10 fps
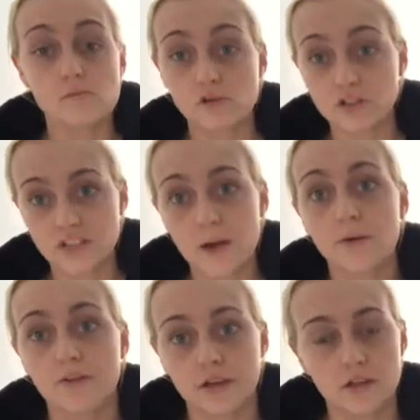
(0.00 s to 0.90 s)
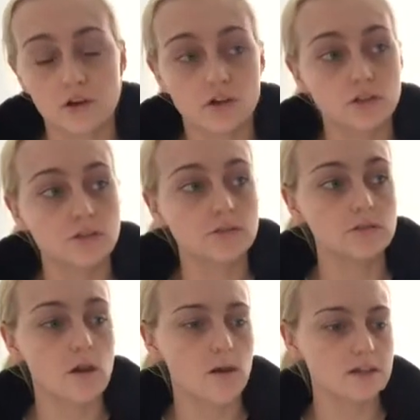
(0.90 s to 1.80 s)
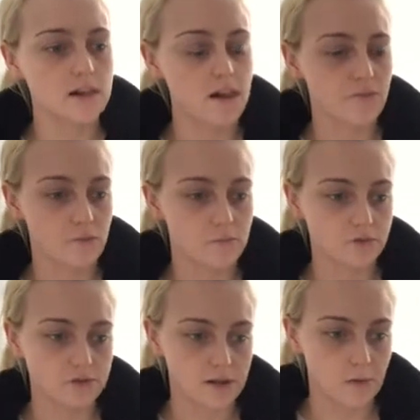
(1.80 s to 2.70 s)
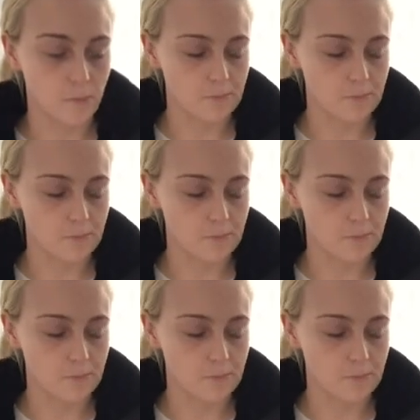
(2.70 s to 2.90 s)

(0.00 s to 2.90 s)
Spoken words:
Monday I was really good. What did I have on Monday?